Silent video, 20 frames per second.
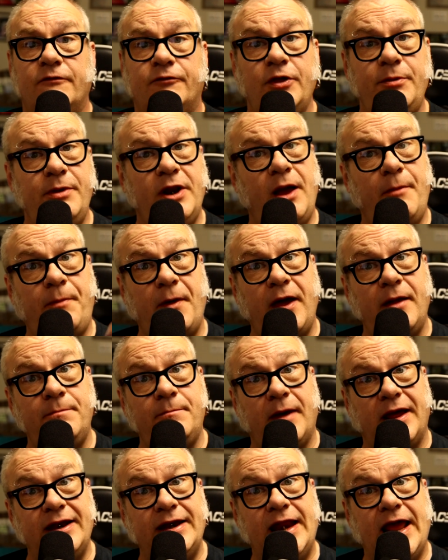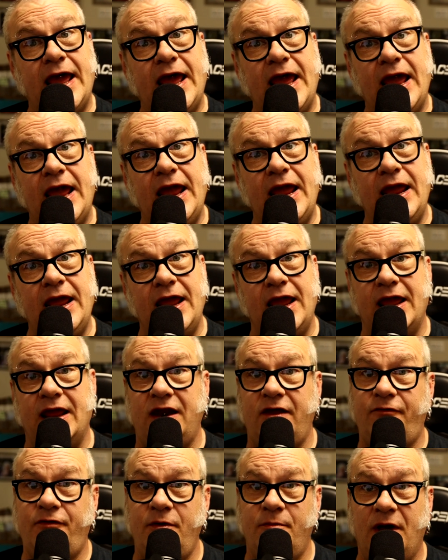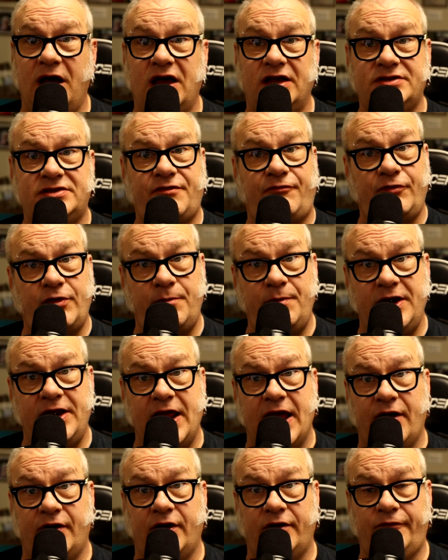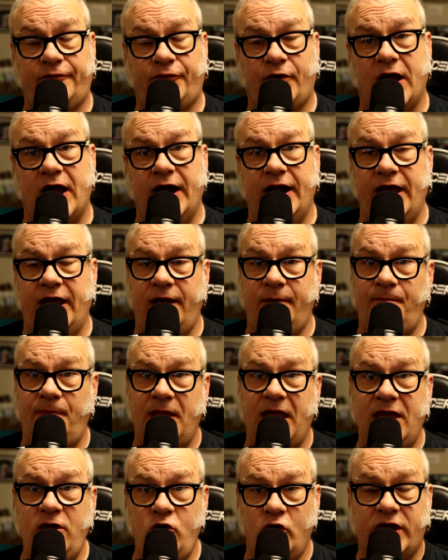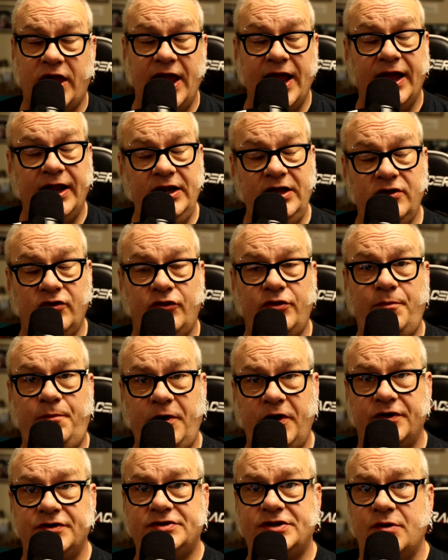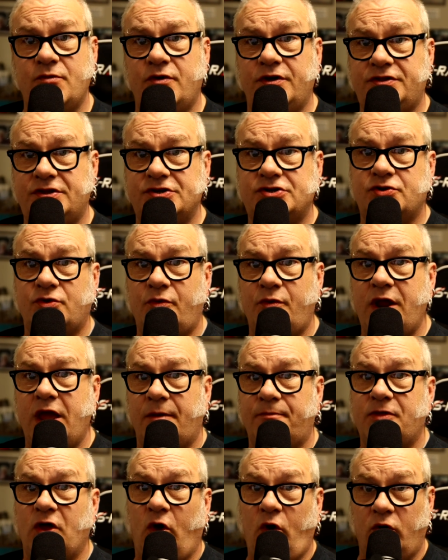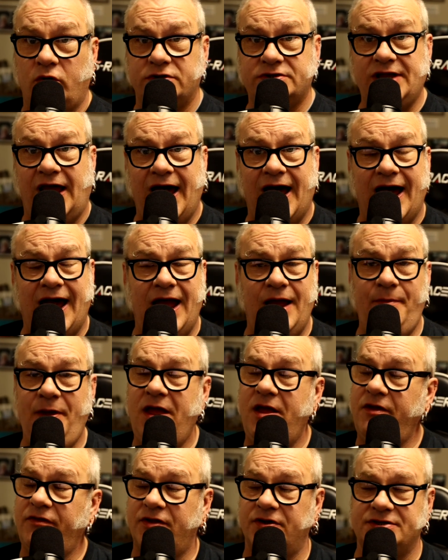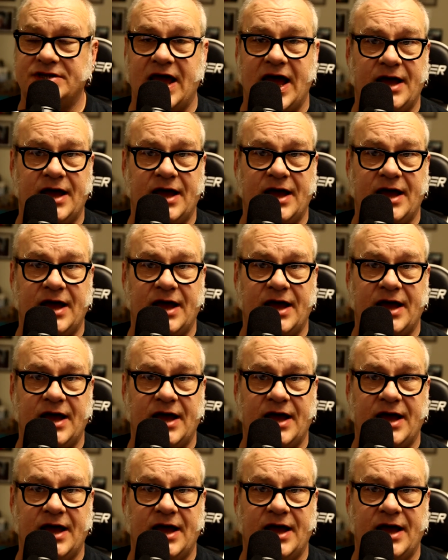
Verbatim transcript: flip it up on Monday, and if you must, flip it down on Friday. You can heal the piercing with the jewelry up the whole time. There's